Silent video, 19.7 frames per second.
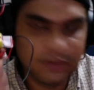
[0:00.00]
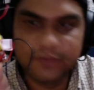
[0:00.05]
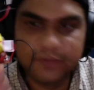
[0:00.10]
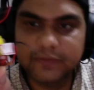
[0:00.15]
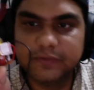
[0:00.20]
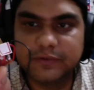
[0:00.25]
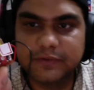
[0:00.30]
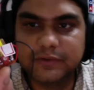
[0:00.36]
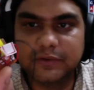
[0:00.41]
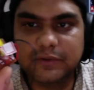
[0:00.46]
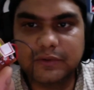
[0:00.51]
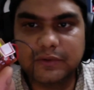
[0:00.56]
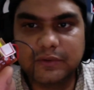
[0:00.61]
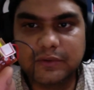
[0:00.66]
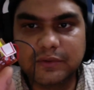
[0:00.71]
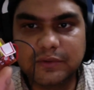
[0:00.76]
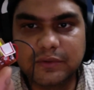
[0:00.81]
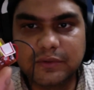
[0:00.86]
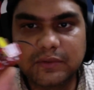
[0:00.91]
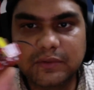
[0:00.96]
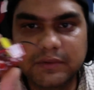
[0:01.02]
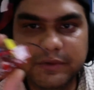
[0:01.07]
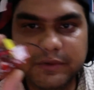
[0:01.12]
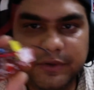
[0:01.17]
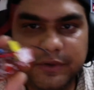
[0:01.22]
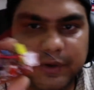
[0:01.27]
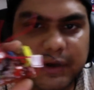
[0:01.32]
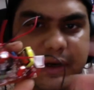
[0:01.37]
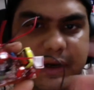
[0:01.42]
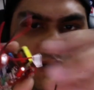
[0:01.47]
So you
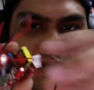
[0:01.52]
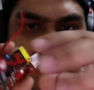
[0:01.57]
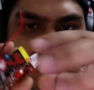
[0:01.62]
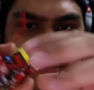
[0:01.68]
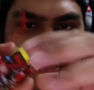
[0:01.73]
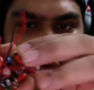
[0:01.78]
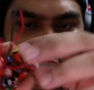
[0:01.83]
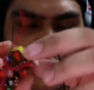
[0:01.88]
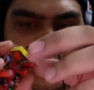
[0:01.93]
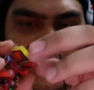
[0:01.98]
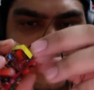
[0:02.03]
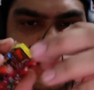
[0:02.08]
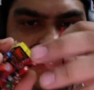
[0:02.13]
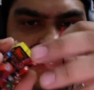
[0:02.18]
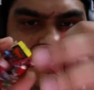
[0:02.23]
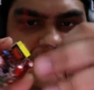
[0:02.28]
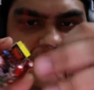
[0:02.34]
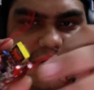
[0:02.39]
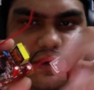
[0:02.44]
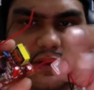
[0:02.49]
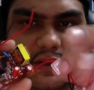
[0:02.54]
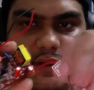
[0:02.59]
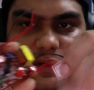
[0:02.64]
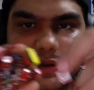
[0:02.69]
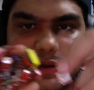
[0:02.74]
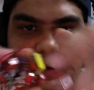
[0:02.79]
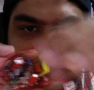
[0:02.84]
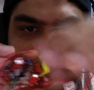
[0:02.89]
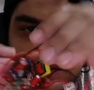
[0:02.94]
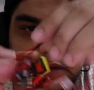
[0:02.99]
can get it online as well.
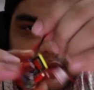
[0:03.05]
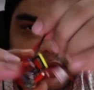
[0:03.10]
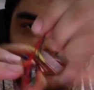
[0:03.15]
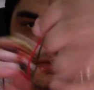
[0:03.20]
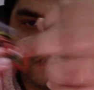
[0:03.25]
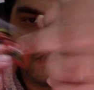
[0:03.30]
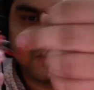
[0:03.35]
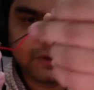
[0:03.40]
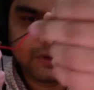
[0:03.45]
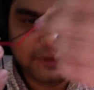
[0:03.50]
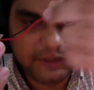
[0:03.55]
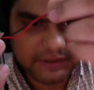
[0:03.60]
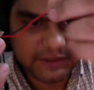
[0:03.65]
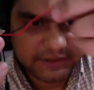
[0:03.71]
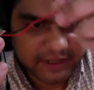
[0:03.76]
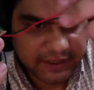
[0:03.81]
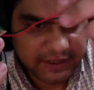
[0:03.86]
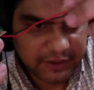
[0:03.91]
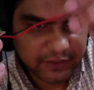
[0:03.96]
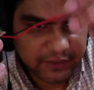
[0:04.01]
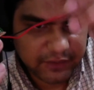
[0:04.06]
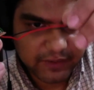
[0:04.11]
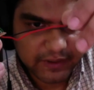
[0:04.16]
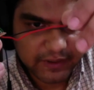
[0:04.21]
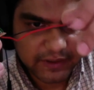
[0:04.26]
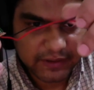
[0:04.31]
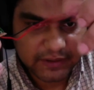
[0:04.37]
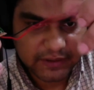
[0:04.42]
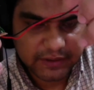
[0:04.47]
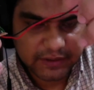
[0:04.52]
On this side, you
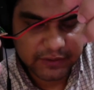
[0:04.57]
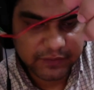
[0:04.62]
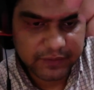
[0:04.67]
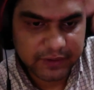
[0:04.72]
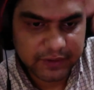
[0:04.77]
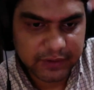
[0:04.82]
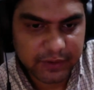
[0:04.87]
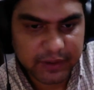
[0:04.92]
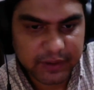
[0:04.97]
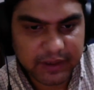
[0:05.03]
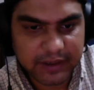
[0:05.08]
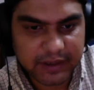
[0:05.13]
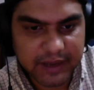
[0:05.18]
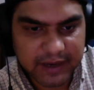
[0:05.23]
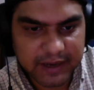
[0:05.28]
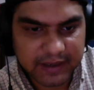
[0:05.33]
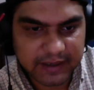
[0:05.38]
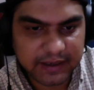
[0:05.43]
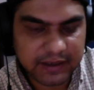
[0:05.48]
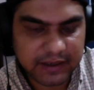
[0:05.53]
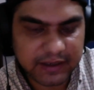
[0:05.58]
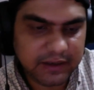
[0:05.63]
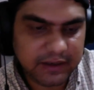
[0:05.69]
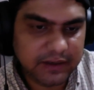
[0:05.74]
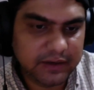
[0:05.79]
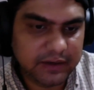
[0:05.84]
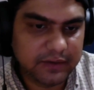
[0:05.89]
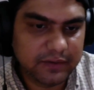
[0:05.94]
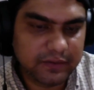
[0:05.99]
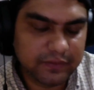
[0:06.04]
can directly connect
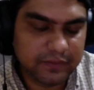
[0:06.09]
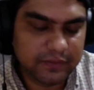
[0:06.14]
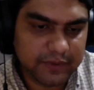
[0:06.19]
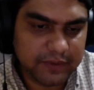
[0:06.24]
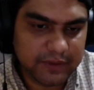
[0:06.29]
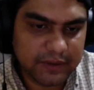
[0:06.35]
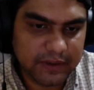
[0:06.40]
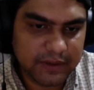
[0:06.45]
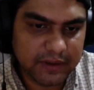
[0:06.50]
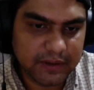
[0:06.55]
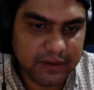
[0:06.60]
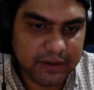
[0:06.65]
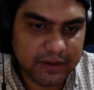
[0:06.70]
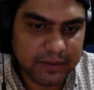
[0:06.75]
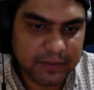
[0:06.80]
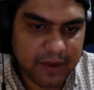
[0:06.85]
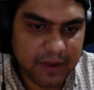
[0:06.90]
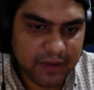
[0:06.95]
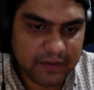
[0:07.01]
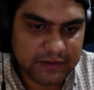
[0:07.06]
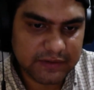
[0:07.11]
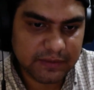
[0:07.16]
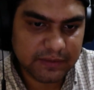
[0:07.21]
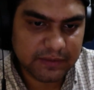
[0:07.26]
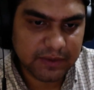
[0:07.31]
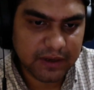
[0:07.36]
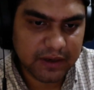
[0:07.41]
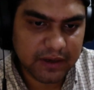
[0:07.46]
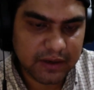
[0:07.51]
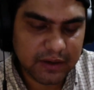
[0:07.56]
it with the power
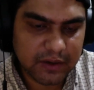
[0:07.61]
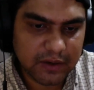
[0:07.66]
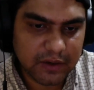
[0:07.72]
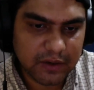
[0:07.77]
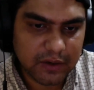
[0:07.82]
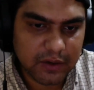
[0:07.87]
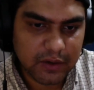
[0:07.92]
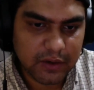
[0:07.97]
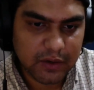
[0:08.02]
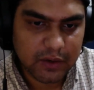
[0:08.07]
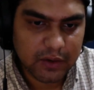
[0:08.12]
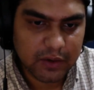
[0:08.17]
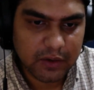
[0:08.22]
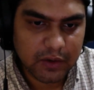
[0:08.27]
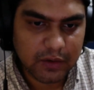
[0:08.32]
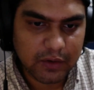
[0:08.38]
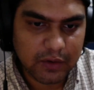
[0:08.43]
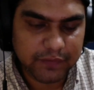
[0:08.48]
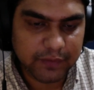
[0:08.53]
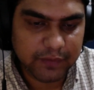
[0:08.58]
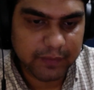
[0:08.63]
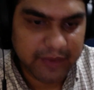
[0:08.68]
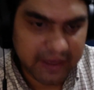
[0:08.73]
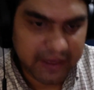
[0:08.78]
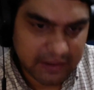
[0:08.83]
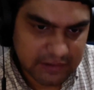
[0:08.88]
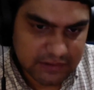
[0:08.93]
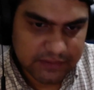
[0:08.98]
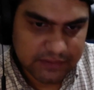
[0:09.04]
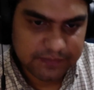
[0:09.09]
supply of your
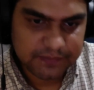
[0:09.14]
mains,